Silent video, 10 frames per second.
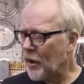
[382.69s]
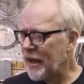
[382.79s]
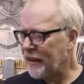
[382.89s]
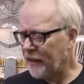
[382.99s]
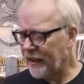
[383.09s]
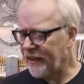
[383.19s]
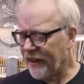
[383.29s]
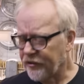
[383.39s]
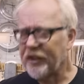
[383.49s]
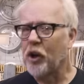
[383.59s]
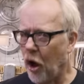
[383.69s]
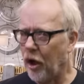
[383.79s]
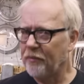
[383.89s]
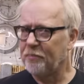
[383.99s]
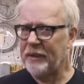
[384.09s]
And he actually
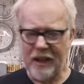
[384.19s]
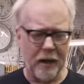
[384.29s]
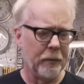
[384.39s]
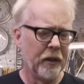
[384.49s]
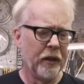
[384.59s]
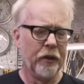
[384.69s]
called me up